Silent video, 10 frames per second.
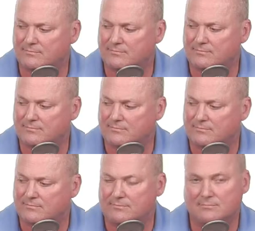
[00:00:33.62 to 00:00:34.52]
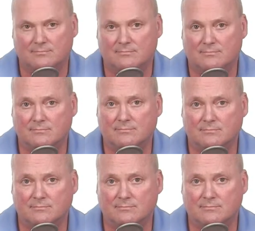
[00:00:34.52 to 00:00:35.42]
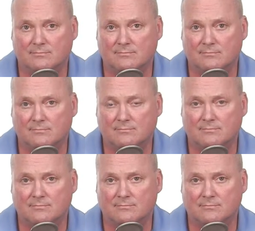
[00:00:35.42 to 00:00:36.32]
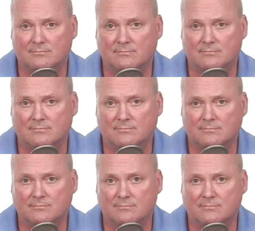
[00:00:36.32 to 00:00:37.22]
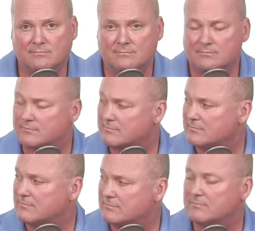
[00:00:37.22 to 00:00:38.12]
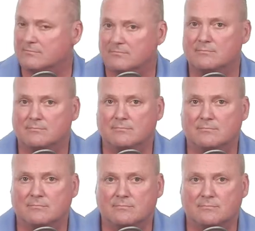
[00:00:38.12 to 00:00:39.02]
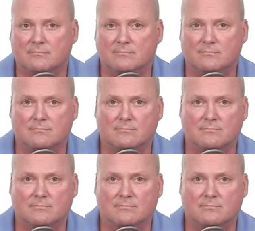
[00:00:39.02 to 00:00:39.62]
[no speech]